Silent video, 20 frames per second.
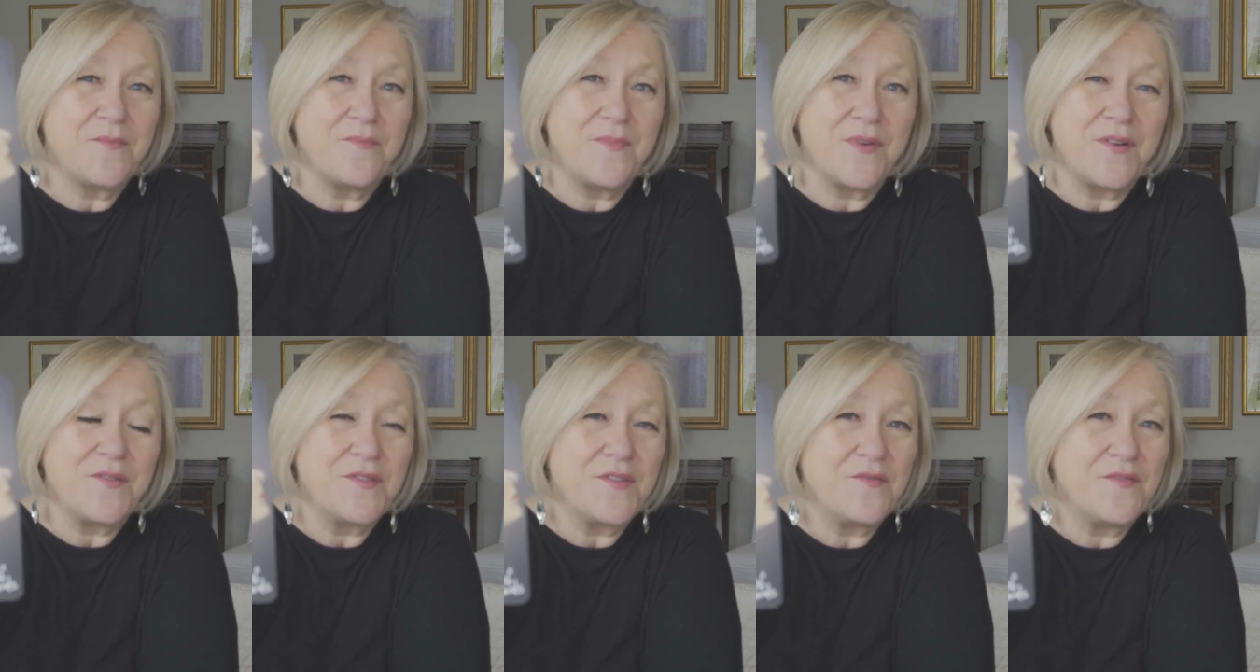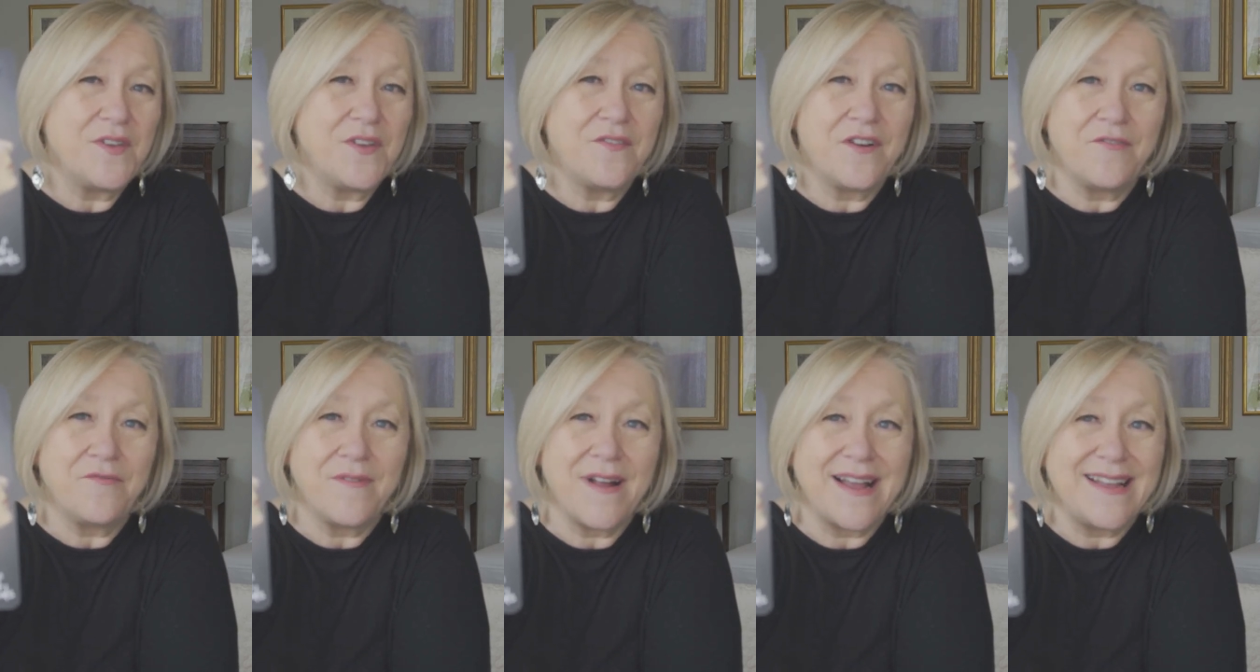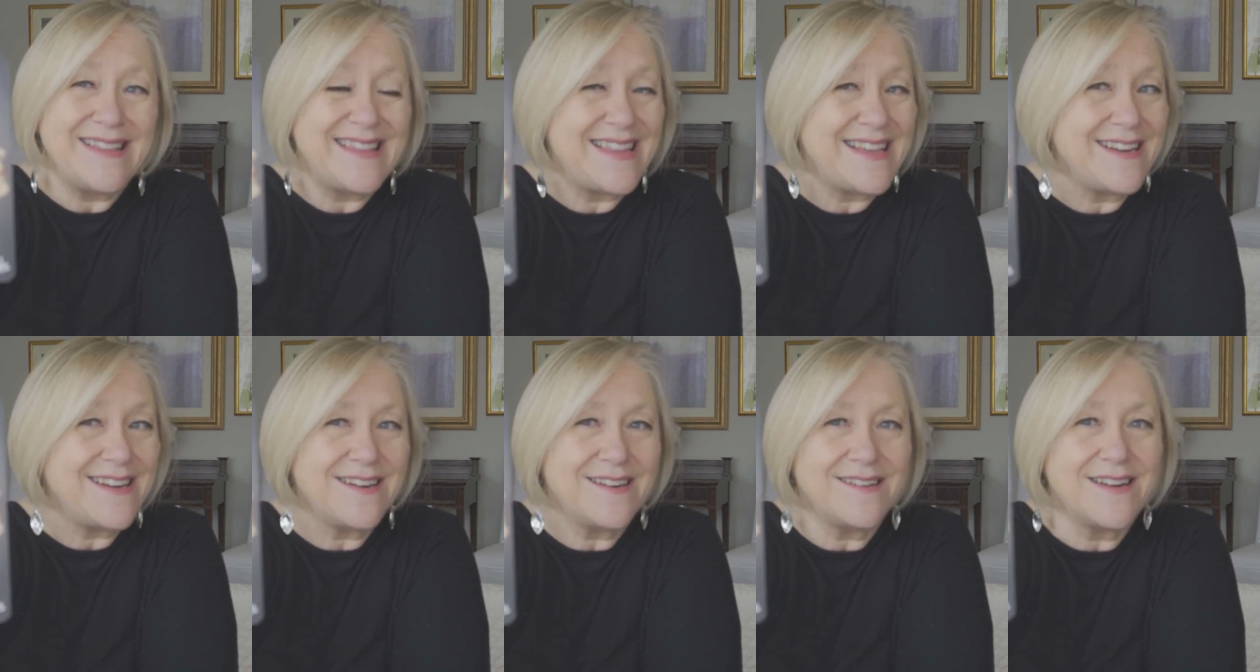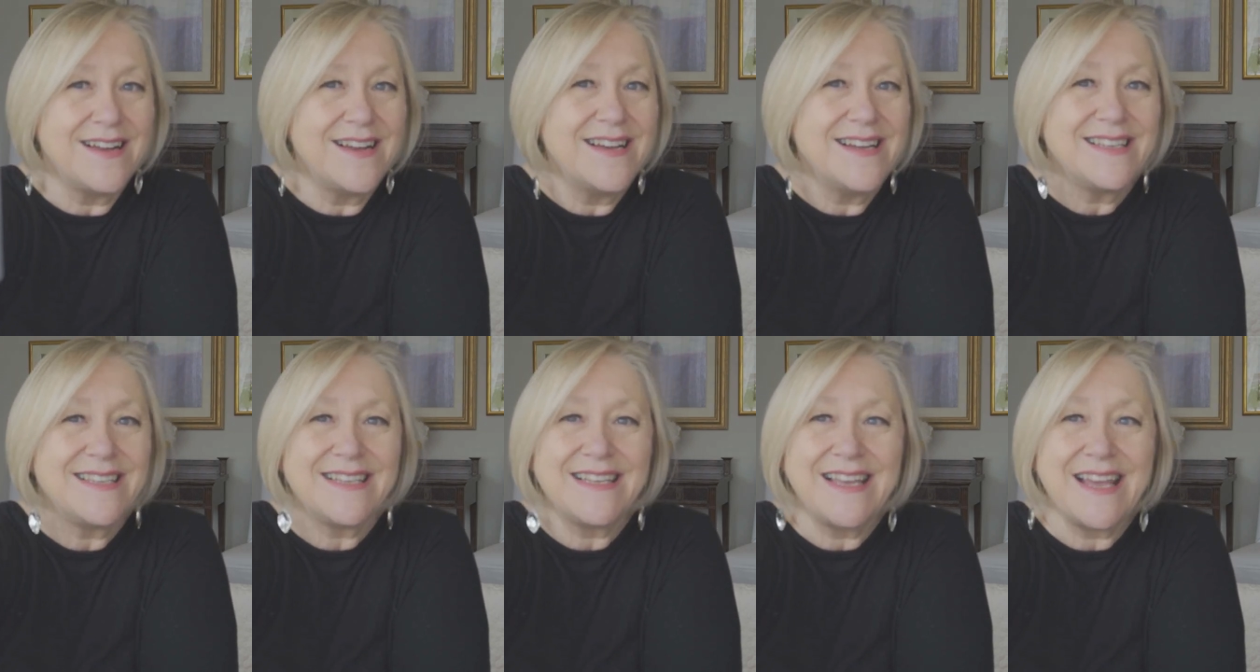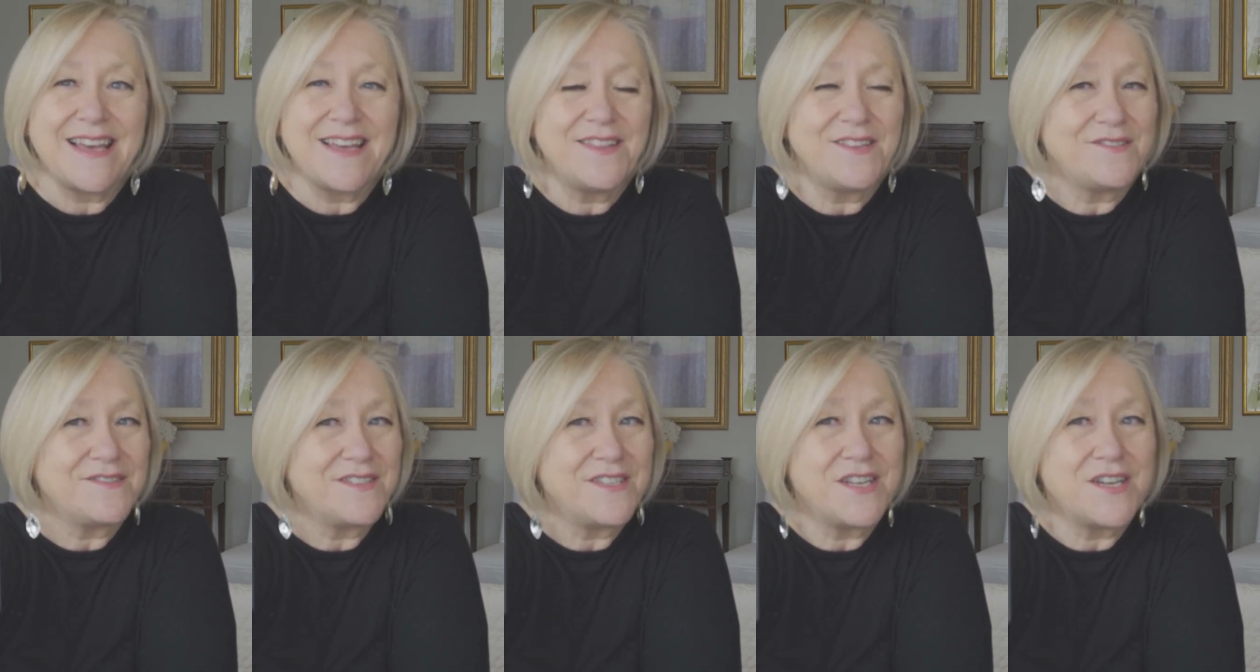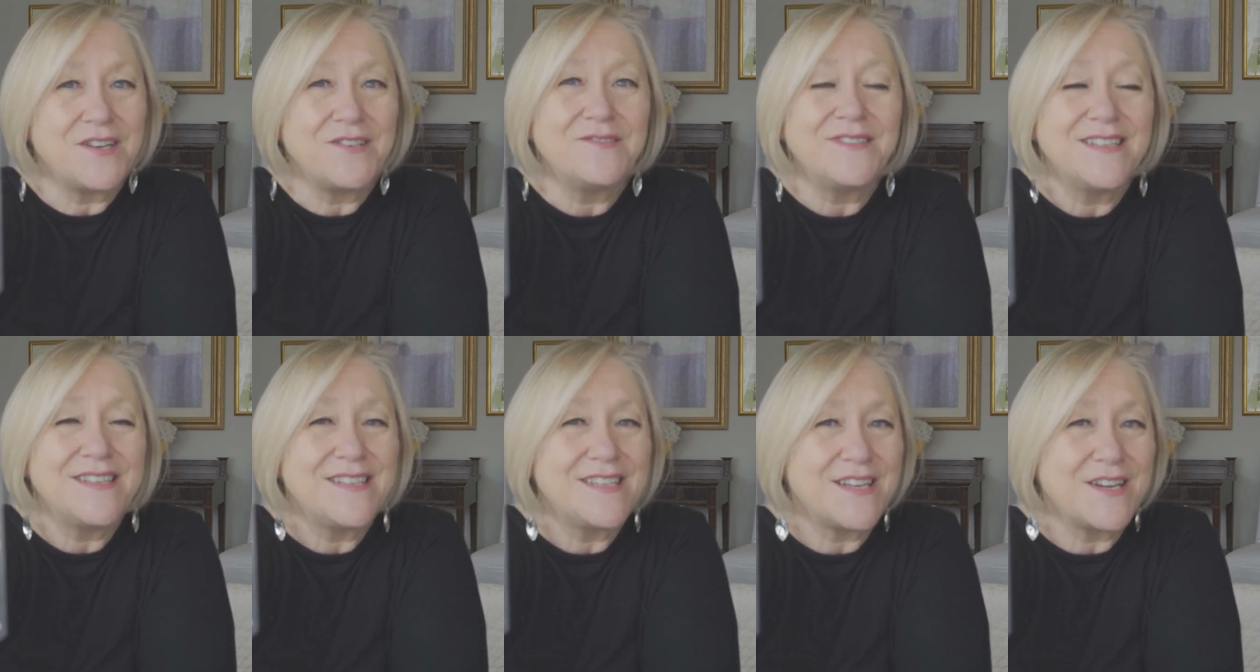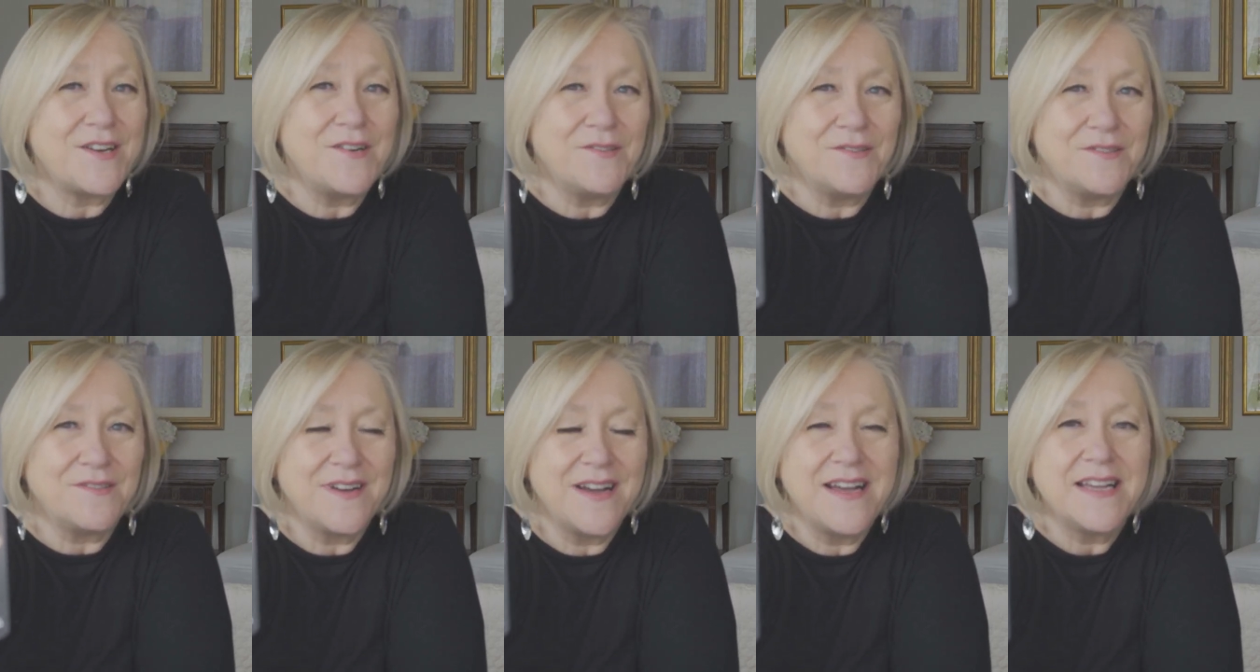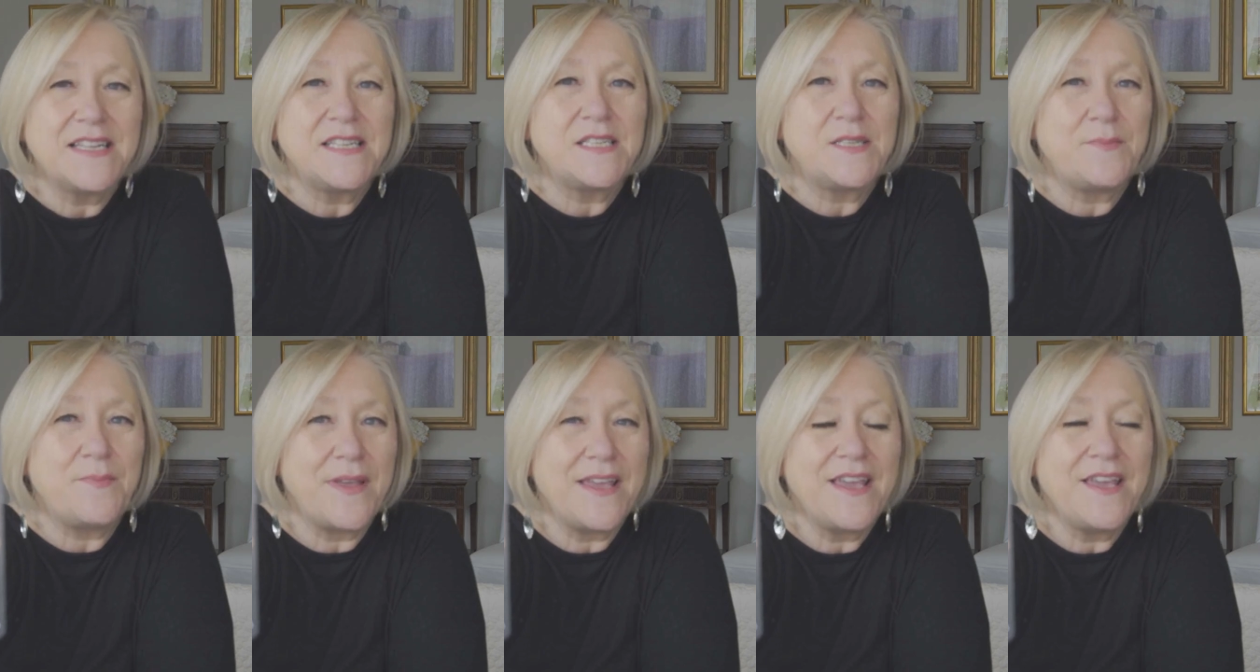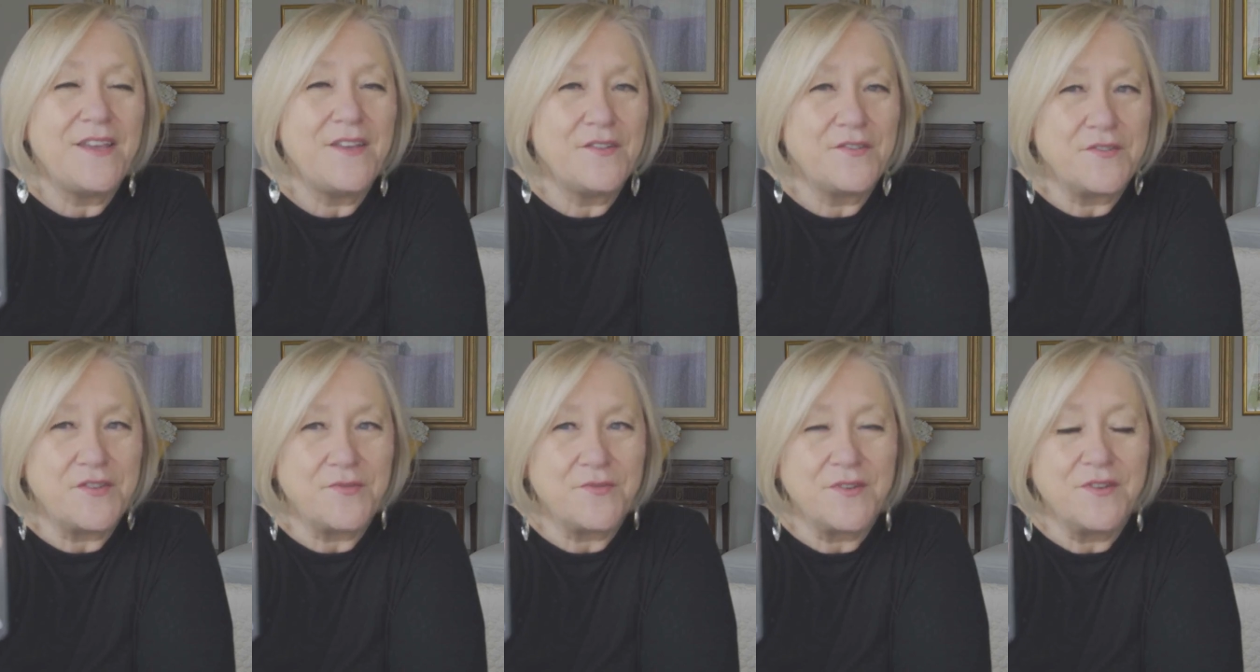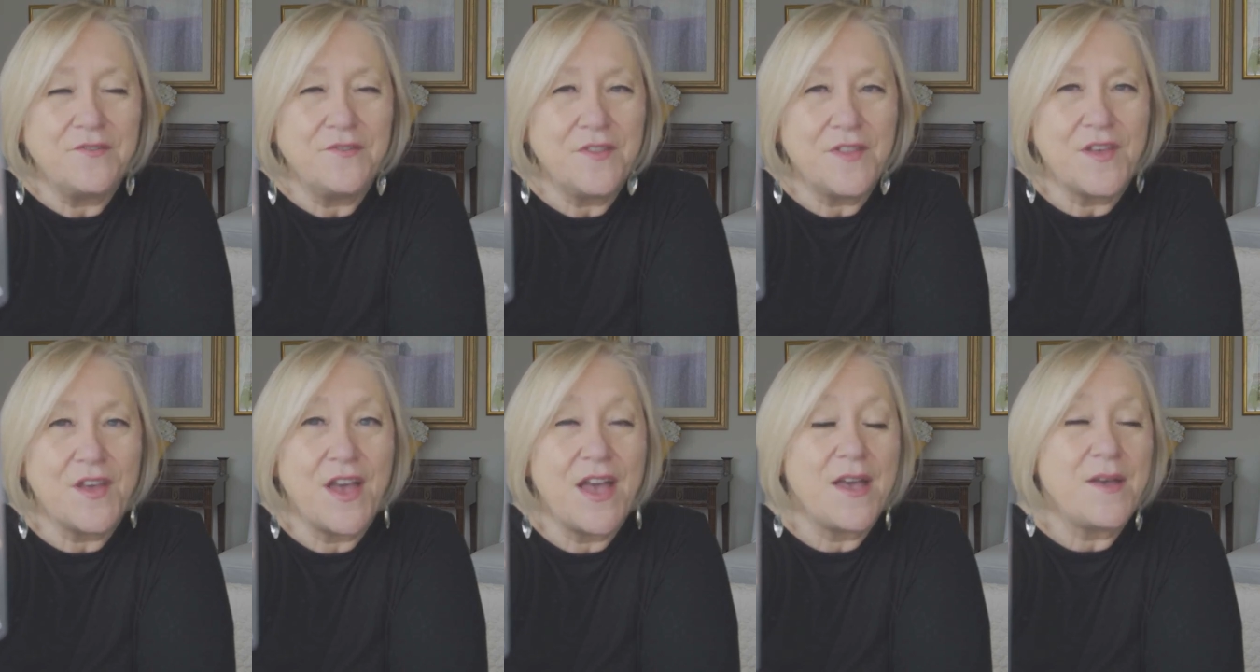And both of you are right there together, toe to toe, speaking your truth,